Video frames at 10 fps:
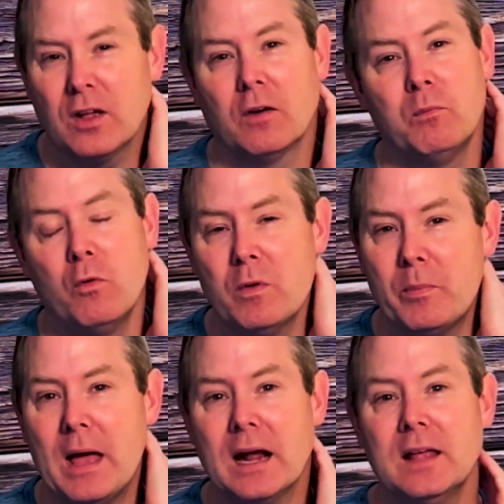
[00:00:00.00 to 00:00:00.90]
or movement
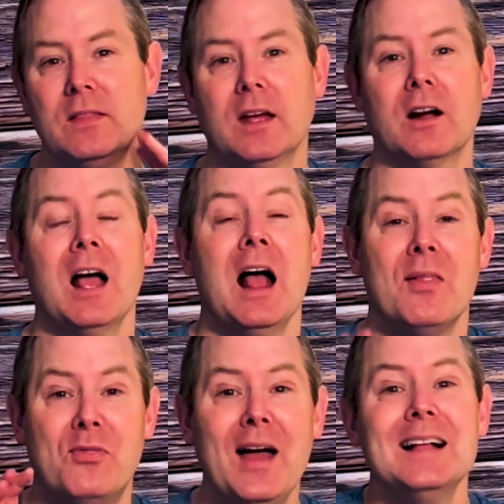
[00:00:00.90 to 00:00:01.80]
back in there.
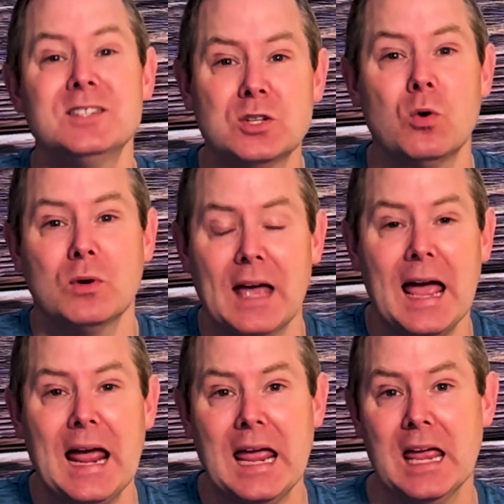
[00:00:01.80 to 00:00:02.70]
That's
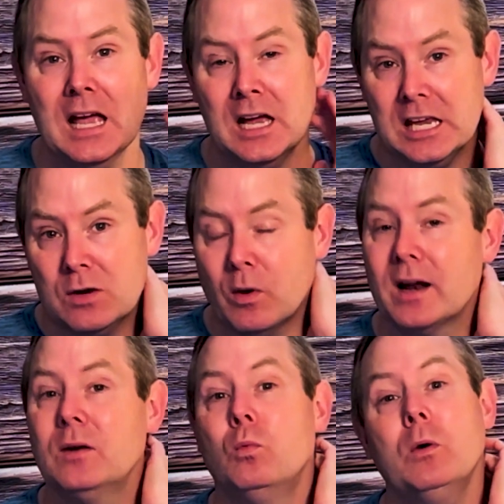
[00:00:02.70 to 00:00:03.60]
okay.
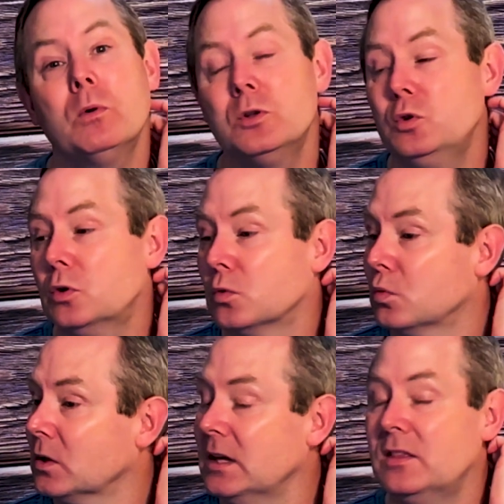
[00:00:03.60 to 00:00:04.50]
What we're doing
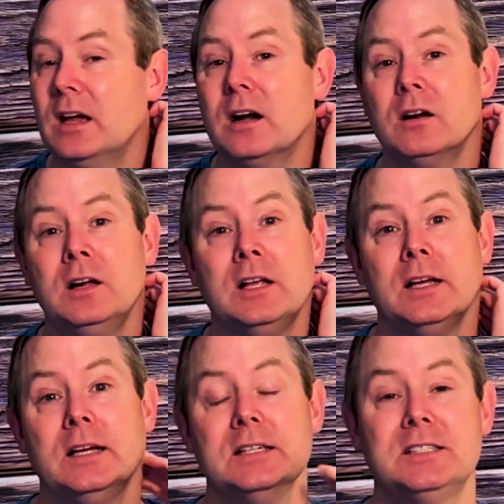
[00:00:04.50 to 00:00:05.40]
really there
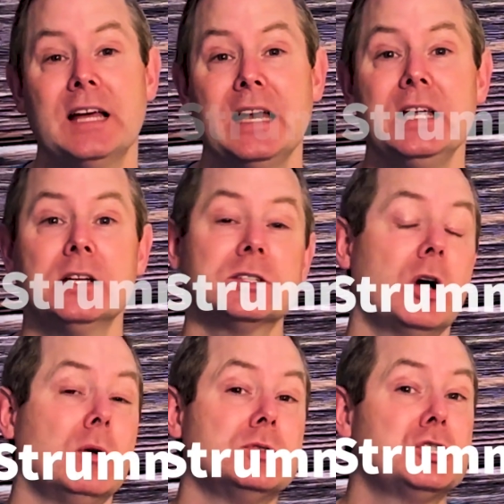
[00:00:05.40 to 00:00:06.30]
is technique is
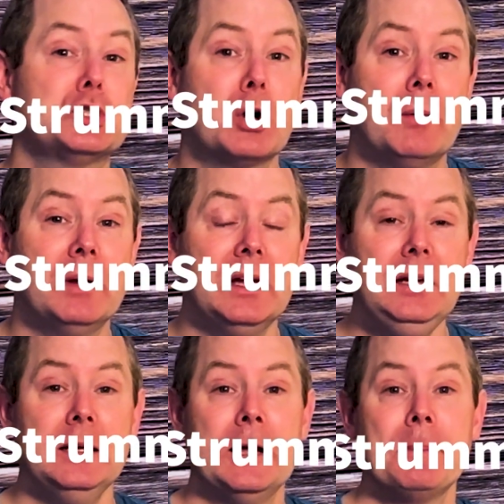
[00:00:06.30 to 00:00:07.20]
called strumming,
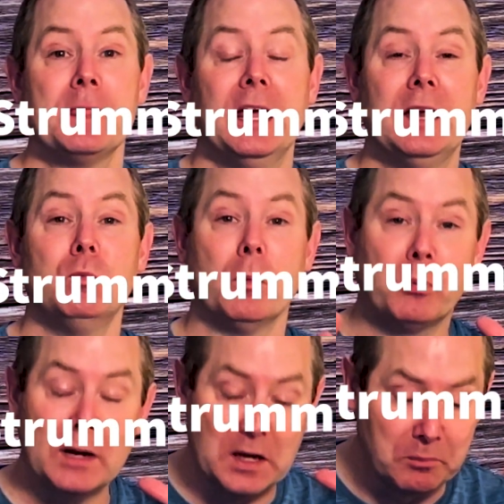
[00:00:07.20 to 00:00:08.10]
and we're
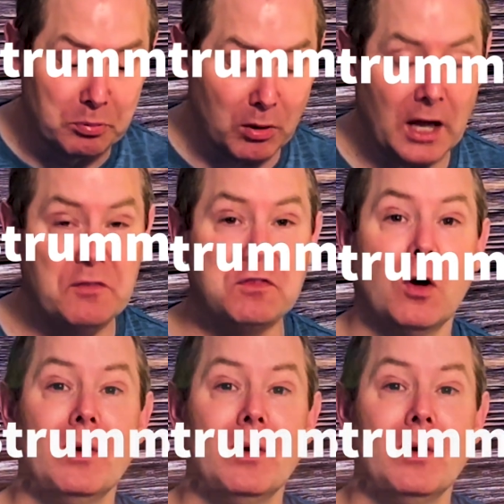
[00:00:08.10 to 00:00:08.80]
bringing blood flow